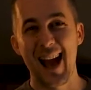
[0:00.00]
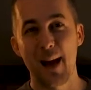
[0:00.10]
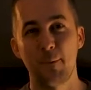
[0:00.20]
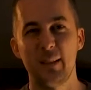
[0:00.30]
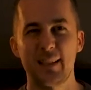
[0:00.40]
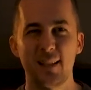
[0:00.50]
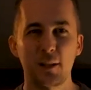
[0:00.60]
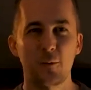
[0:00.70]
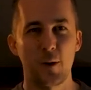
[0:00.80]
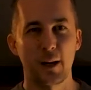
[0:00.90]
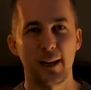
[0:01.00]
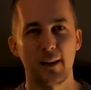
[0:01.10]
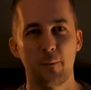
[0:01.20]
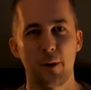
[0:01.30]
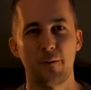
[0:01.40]
app is not working
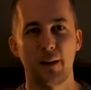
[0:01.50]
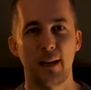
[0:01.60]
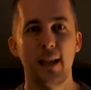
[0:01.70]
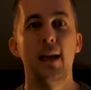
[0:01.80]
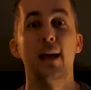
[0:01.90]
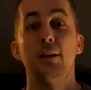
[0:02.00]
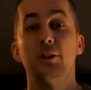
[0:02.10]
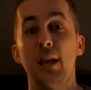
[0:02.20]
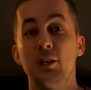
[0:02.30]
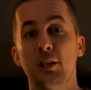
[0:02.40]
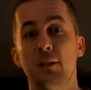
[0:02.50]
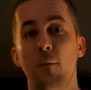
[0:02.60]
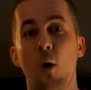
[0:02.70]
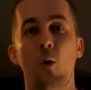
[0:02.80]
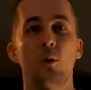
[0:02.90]
perfectly. Changing the
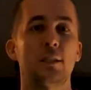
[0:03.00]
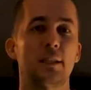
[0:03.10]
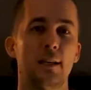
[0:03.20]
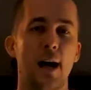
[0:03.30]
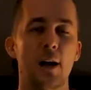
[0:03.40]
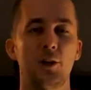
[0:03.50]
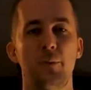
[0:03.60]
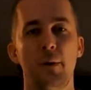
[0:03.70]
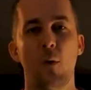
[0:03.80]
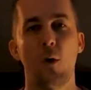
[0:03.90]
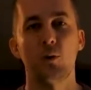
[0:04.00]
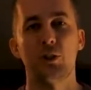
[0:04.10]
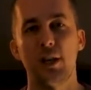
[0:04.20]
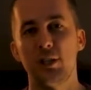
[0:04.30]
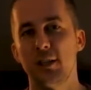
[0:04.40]
modes, RGB modes,
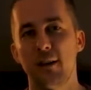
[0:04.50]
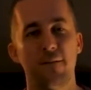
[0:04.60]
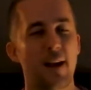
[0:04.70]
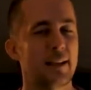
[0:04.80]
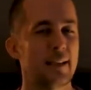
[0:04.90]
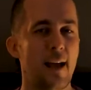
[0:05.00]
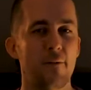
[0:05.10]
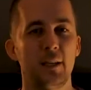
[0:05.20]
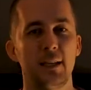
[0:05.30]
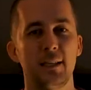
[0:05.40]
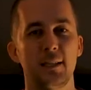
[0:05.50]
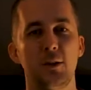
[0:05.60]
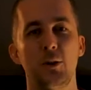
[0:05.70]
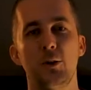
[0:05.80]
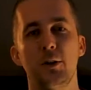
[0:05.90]
changing the effects, everything is
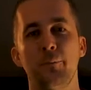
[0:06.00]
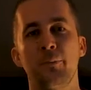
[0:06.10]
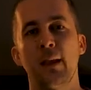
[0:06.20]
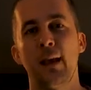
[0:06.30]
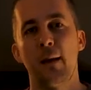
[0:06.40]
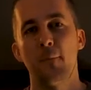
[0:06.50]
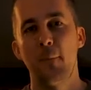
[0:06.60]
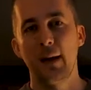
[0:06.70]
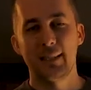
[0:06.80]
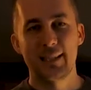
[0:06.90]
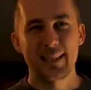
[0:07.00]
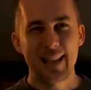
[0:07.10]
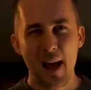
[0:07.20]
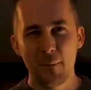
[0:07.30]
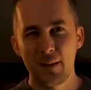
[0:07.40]
good, but
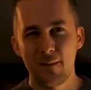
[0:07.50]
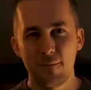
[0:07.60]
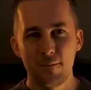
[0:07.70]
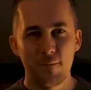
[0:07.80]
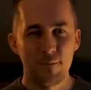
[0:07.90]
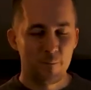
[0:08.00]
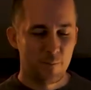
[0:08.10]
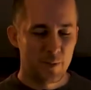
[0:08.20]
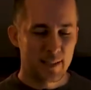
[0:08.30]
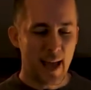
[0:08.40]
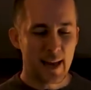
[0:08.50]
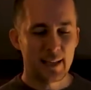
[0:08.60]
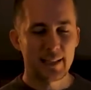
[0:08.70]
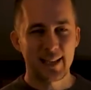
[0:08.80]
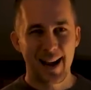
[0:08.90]
some
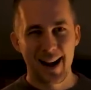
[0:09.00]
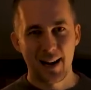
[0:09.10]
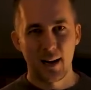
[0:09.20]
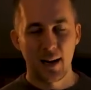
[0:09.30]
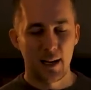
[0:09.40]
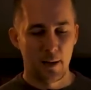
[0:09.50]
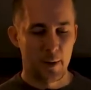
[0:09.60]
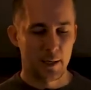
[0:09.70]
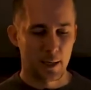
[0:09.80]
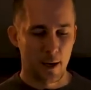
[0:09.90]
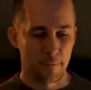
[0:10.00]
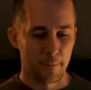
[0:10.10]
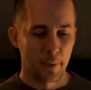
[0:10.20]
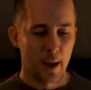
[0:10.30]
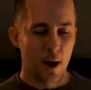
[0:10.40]
settings are a little bit off.
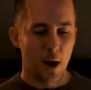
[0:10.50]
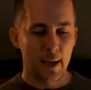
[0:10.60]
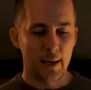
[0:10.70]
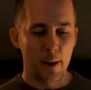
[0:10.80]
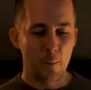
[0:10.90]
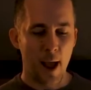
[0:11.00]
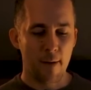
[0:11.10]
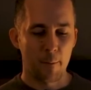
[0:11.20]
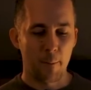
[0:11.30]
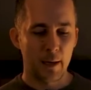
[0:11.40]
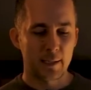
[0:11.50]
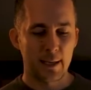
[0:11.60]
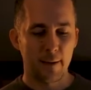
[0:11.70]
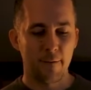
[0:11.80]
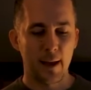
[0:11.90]
Okay, then we have a
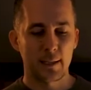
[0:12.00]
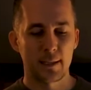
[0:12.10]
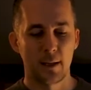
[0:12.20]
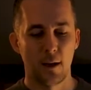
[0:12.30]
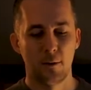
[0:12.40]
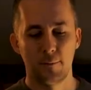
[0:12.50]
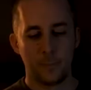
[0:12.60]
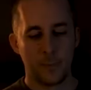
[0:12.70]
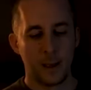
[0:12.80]
pulsing effect, so